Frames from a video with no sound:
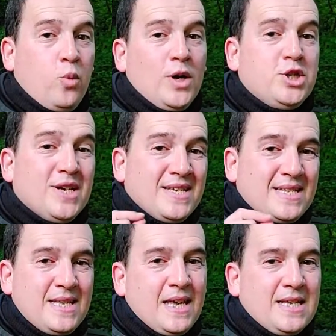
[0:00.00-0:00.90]
which
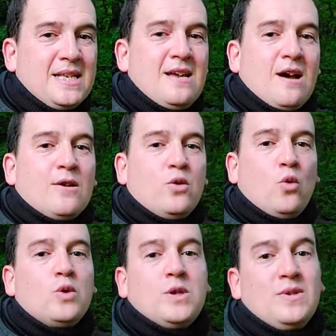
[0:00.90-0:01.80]
six are
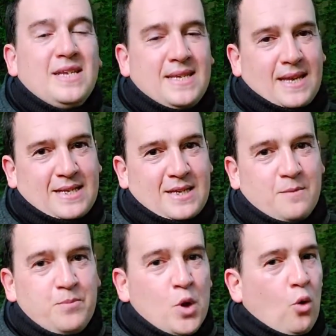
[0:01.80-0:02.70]
auto detected.
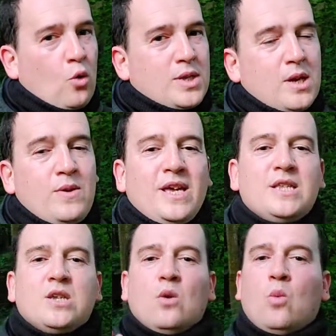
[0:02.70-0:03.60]
Also,
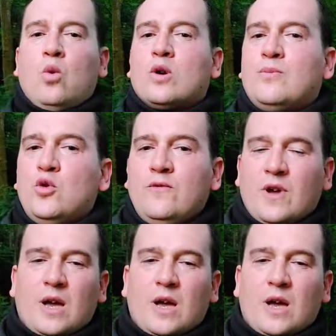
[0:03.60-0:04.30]
it's waterproof